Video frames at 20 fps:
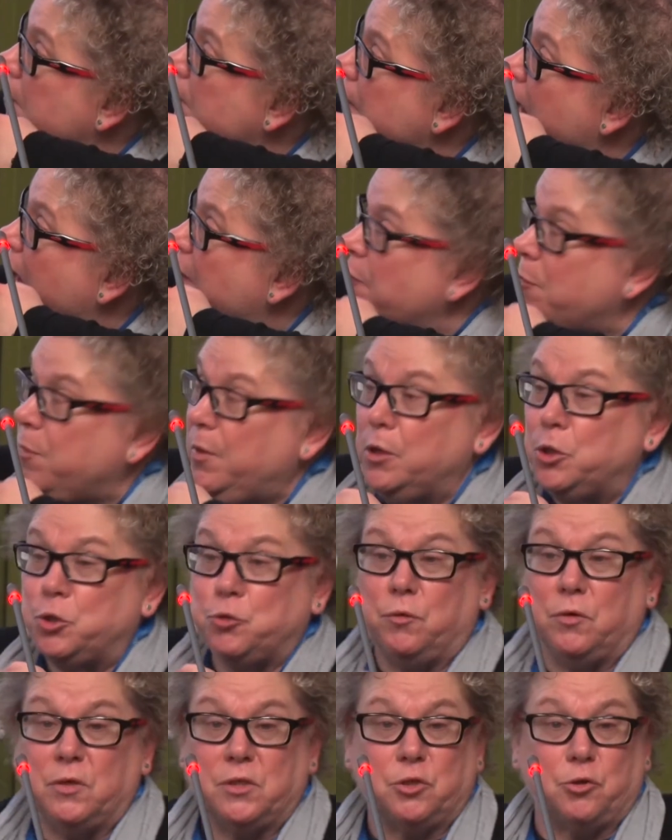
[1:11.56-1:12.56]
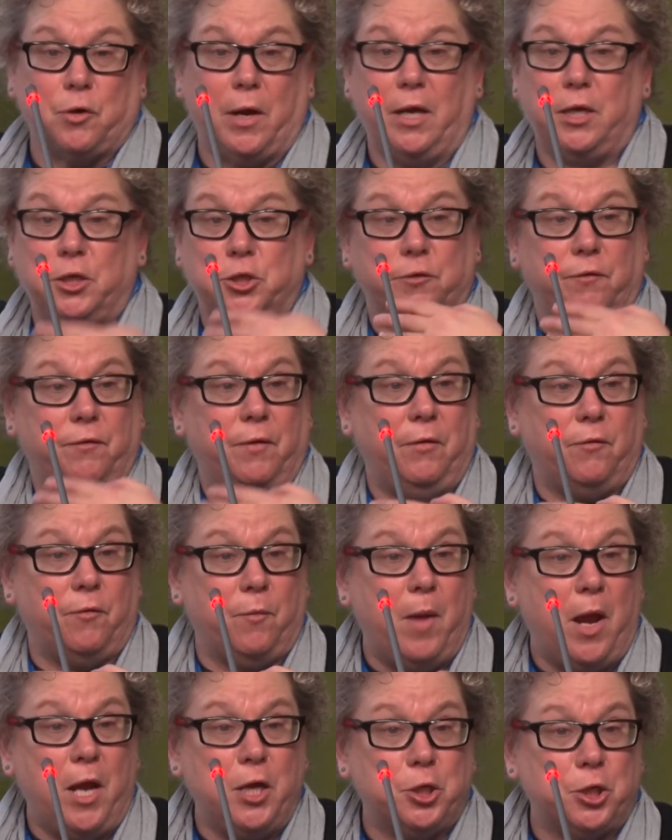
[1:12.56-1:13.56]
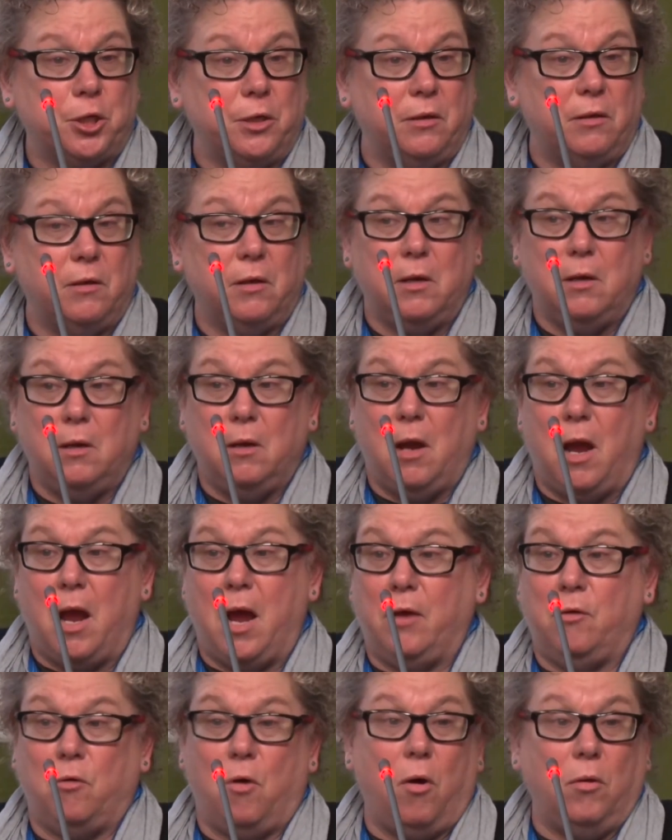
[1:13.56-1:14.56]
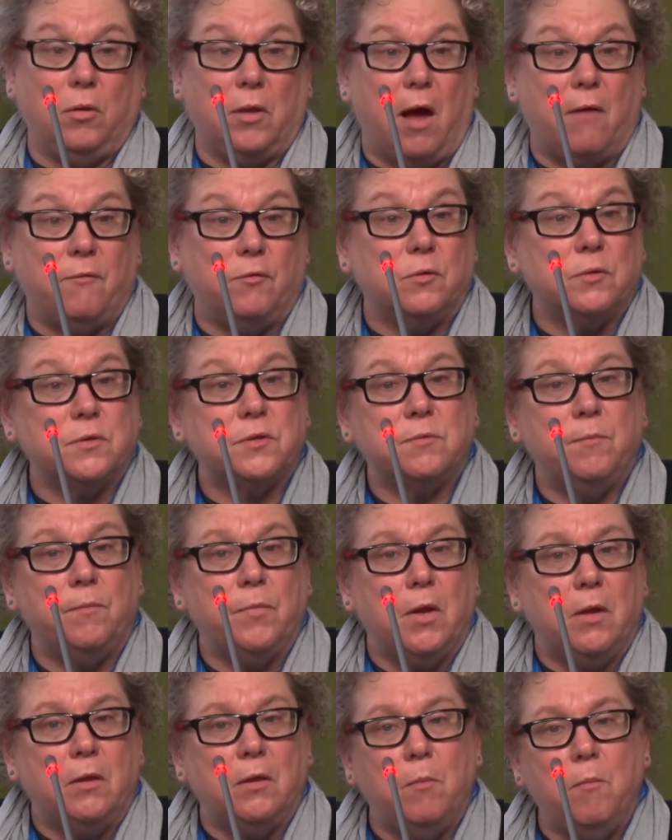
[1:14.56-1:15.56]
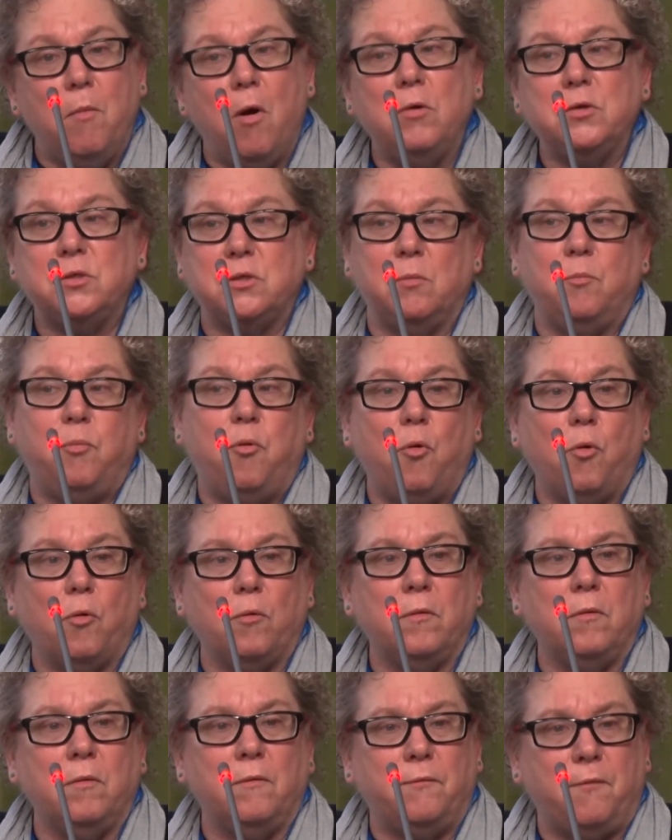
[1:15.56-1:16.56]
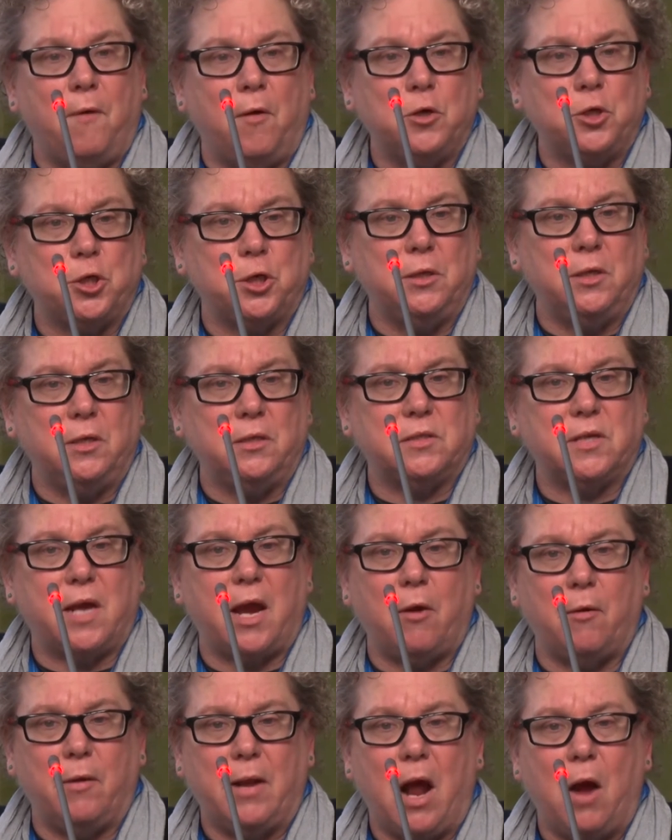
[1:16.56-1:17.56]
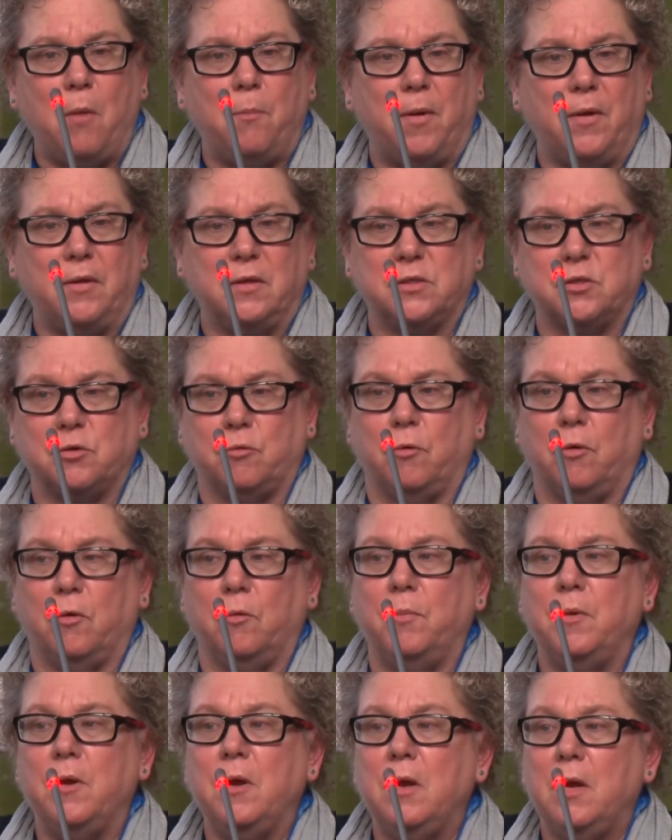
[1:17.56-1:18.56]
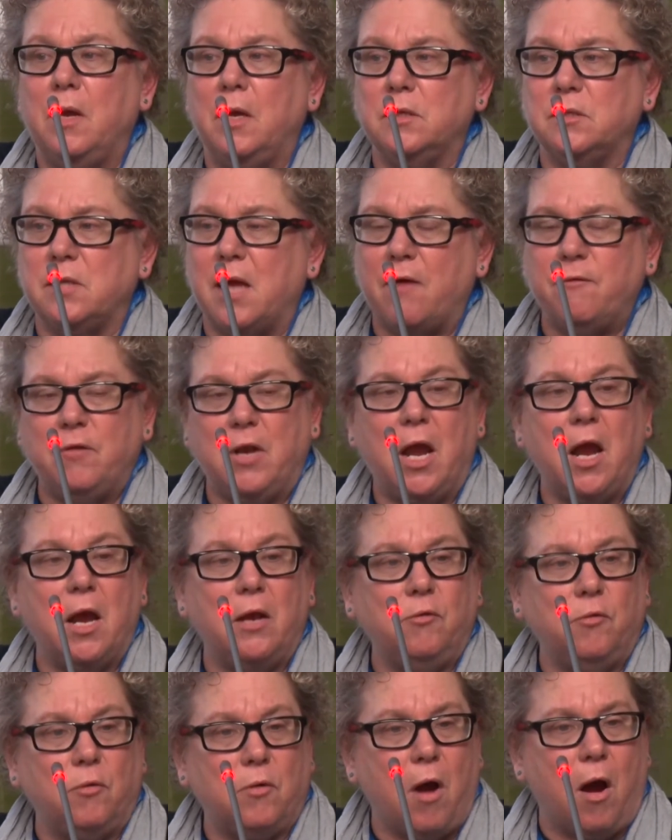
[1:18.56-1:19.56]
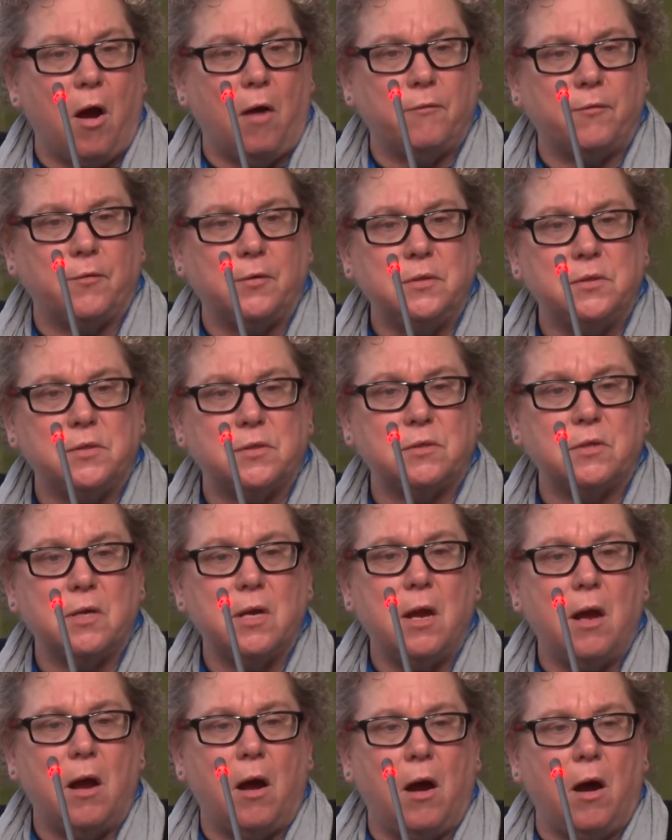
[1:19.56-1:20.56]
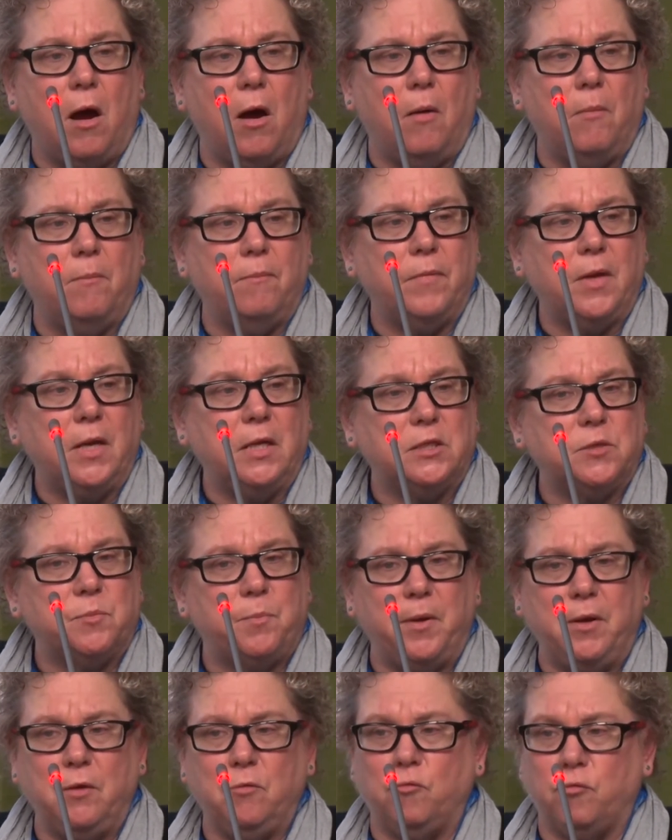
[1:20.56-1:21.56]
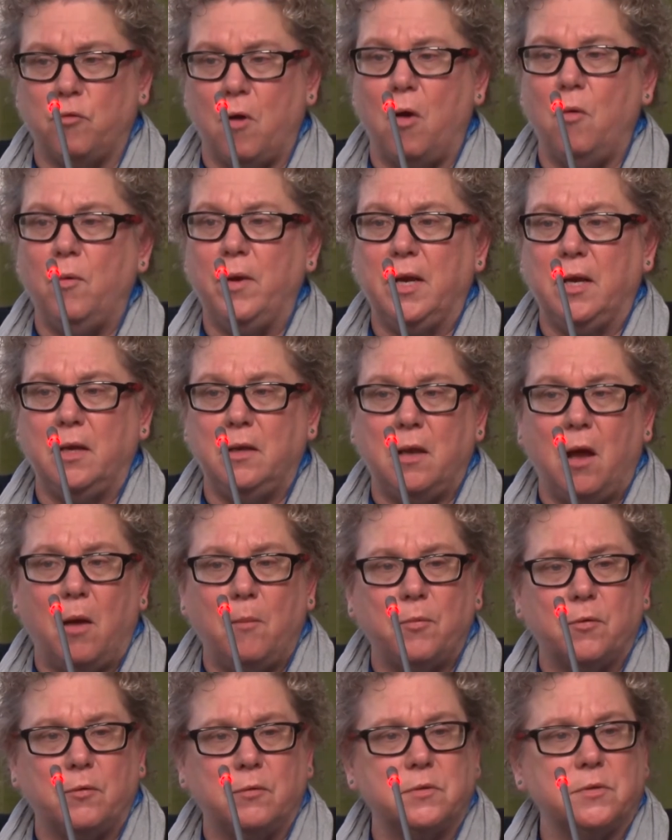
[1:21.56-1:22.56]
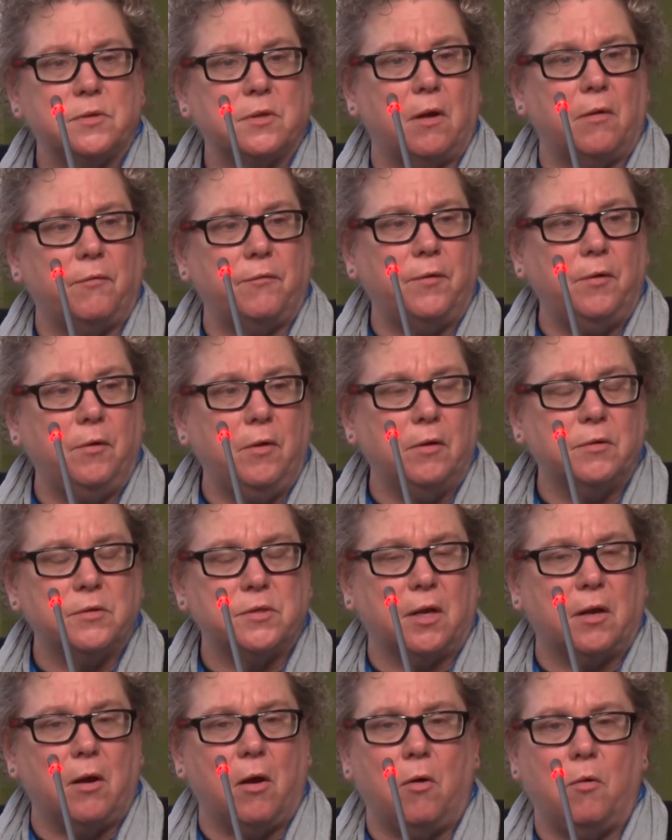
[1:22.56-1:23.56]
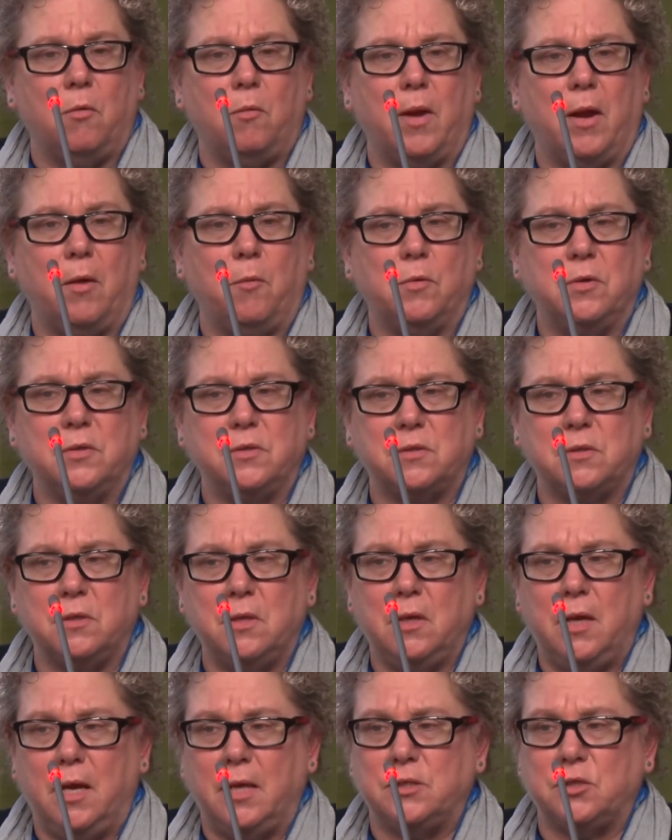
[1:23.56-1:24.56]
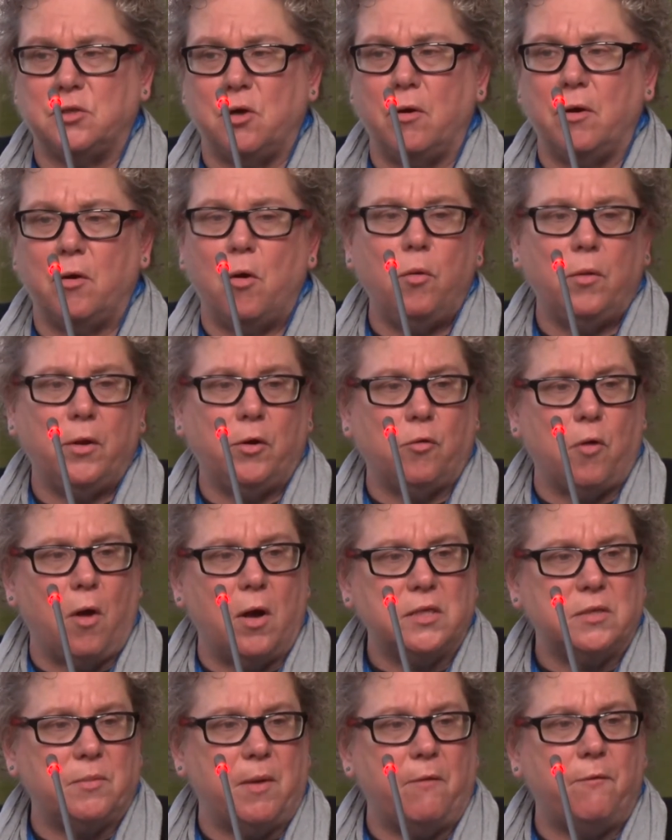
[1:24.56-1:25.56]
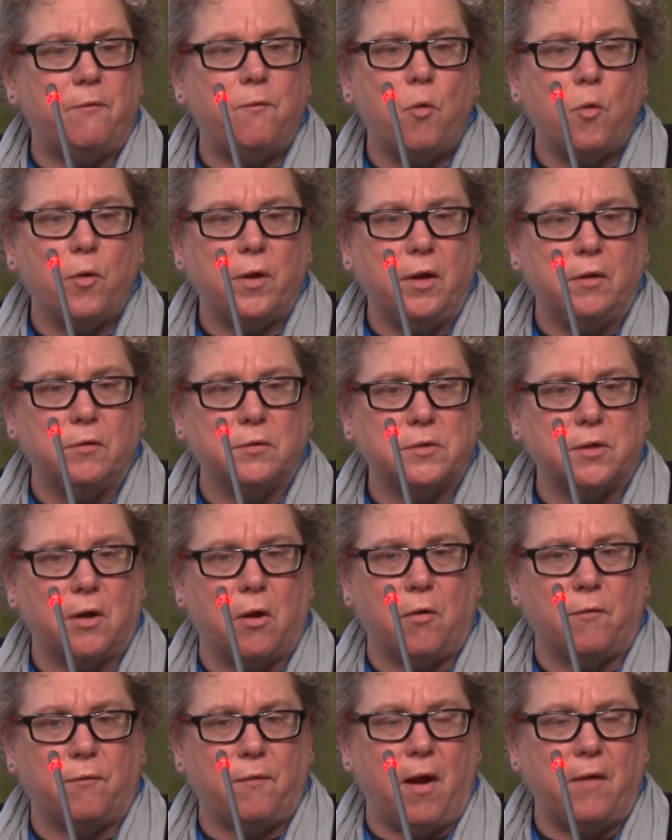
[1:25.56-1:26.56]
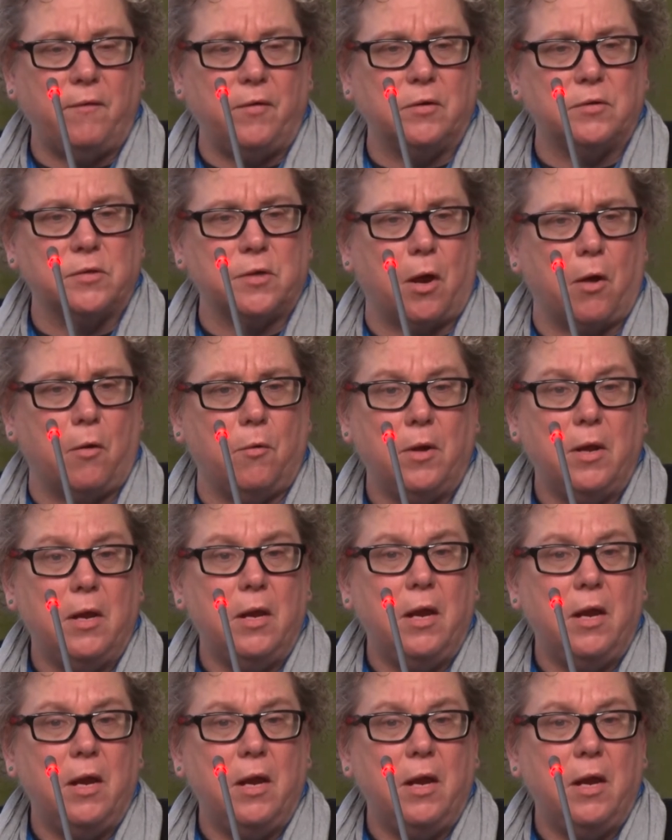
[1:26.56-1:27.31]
have a mutual exchange of information at all levels. The most important function that's carried out by this group is they have an annual conference. It's been growing in numbers. A few years ago, it started at Holy Cross about 4 years ago or 5 years ago.